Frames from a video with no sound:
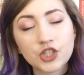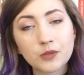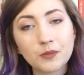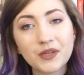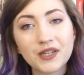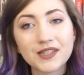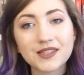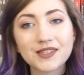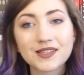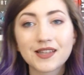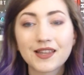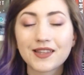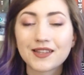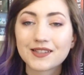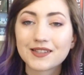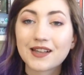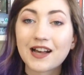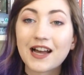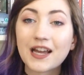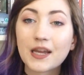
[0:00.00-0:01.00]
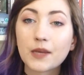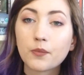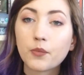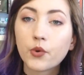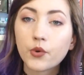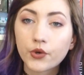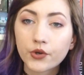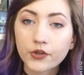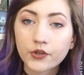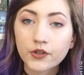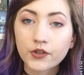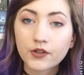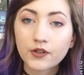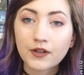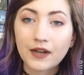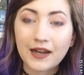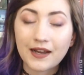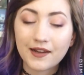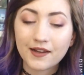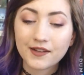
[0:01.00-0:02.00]
she meets this guy
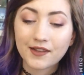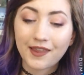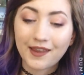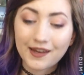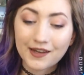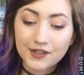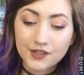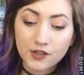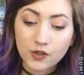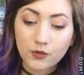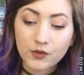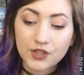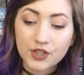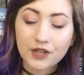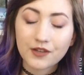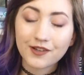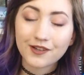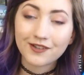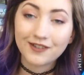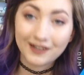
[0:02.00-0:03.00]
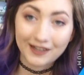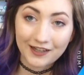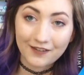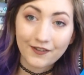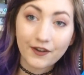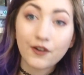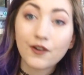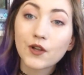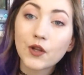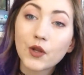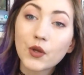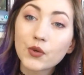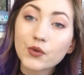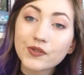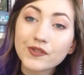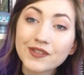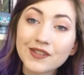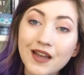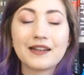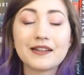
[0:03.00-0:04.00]
Porter and they get to know each other and get very
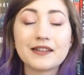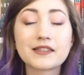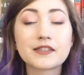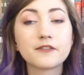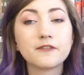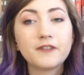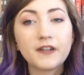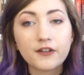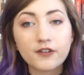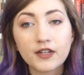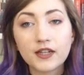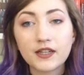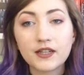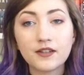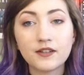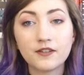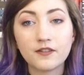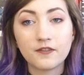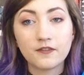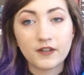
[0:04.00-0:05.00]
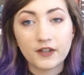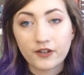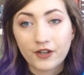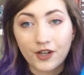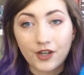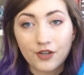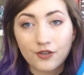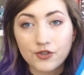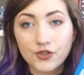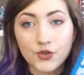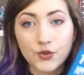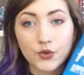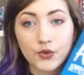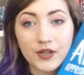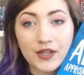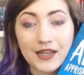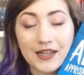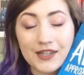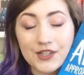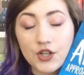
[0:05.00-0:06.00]
close. It's a very, very cute
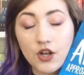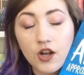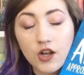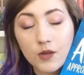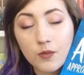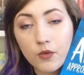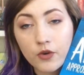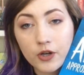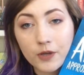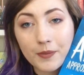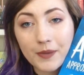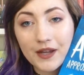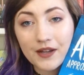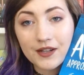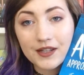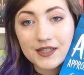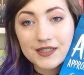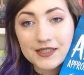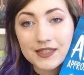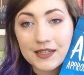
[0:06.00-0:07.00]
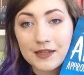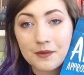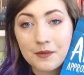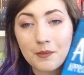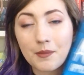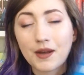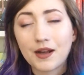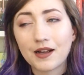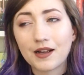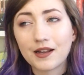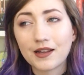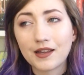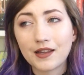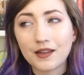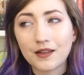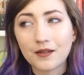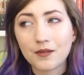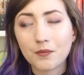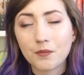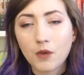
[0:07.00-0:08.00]
story. I talk more about it in
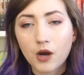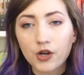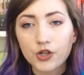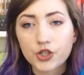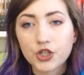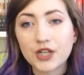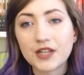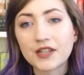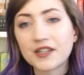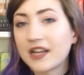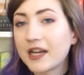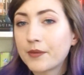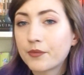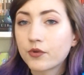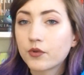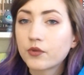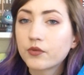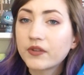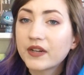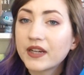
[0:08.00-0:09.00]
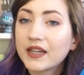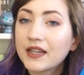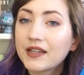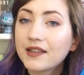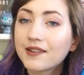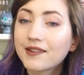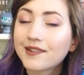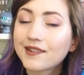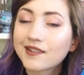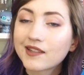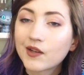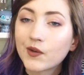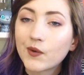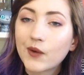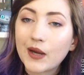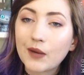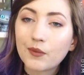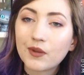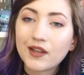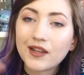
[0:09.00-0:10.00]
my March and April reads, so
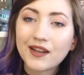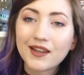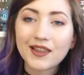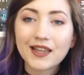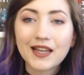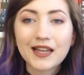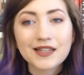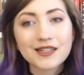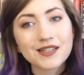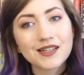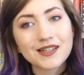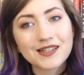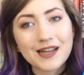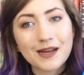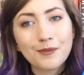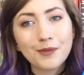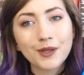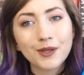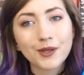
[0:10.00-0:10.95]
I will link that down